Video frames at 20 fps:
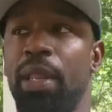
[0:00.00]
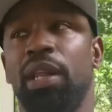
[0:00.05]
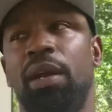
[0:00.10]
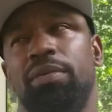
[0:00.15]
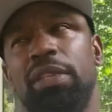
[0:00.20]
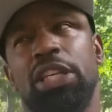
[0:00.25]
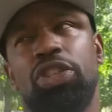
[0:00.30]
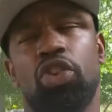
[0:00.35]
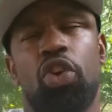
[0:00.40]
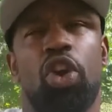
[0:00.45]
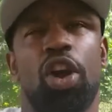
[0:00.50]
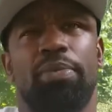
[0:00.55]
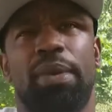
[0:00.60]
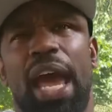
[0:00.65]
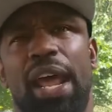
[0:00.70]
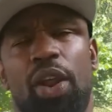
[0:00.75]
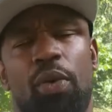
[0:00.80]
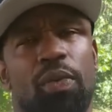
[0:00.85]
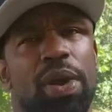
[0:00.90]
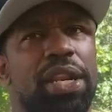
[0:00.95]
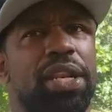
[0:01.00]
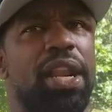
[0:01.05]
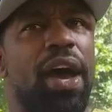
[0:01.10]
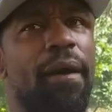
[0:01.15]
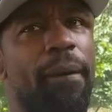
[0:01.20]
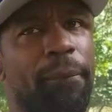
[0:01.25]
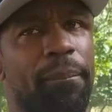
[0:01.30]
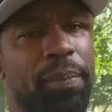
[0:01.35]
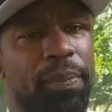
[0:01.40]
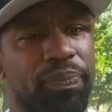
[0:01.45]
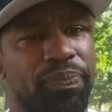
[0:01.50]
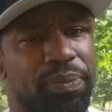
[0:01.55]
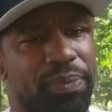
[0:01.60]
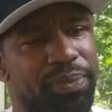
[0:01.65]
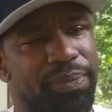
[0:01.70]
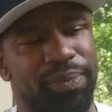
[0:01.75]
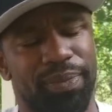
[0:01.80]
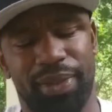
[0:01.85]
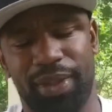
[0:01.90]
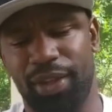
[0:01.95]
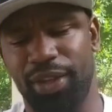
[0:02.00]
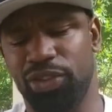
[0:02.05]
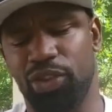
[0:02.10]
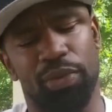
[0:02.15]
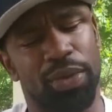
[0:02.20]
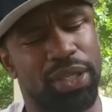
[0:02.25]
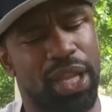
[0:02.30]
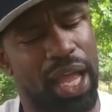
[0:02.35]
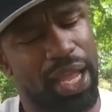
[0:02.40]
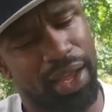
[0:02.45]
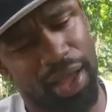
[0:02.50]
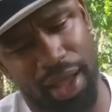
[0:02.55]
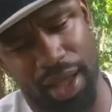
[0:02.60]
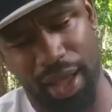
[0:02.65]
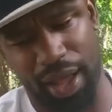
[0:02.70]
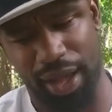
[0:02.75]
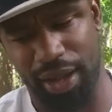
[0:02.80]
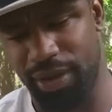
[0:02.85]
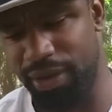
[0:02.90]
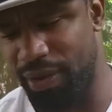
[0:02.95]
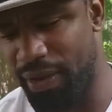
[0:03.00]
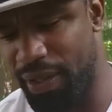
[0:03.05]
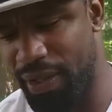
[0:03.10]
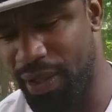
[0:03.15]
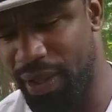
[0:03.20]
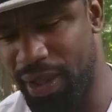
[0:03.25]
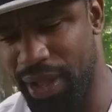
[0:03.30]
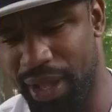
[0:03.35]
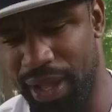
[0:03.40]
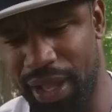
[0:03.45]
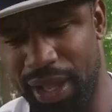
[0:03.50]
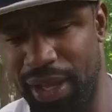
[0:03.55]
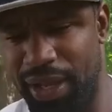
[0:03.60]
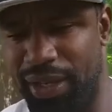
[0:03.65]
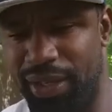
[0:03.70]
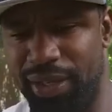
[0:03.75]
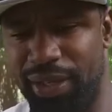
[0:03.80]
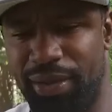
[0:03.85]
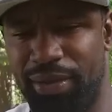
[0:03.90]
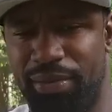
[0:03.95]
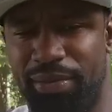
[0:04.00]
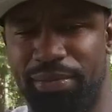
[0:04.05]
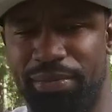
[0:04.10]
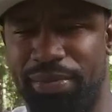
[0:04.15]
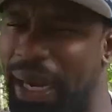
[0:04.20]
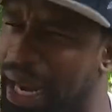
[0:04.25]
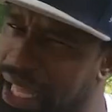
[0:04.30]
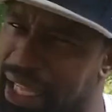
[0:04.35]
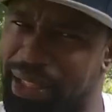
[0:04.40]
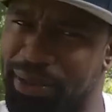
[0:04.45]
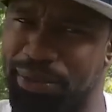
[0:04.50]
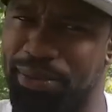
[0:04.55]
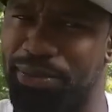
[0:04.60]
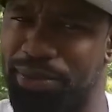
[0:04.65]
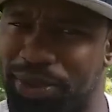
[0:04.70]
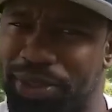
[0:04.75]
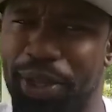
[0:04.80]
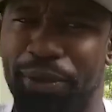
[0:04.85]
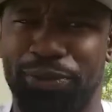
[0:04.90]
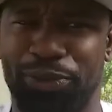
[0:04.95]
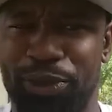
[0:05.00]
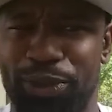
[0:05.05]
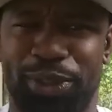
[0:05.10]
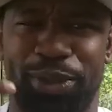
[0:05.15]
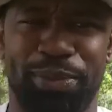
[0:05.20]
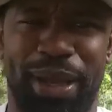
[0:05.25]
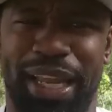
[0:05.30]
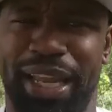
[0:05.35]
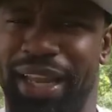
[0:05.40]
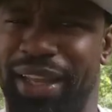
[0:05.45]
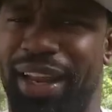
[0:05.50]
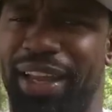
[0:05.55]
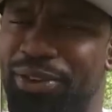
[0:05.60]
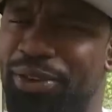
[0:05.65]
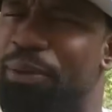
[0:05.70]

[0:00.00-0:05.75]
This arm kind of went numb. So it was like, all right. But like, stuff going through my head, like, you know,